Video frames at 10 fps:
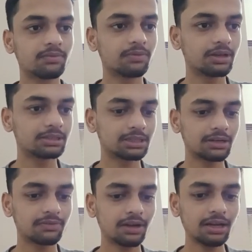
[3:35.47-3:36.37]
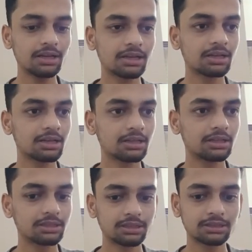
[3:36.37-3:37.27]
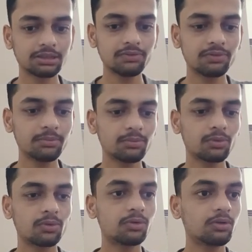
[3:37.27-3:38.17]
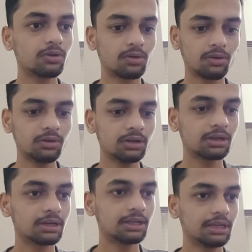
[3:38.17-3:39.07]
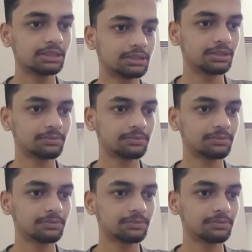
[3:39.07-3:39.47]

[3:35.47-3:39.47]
Where is that file? This is the bin.txt.